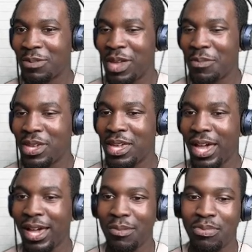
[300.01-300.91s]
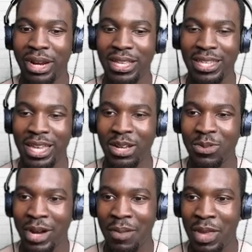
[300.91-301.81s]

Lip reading: So maybe I could break that cycle by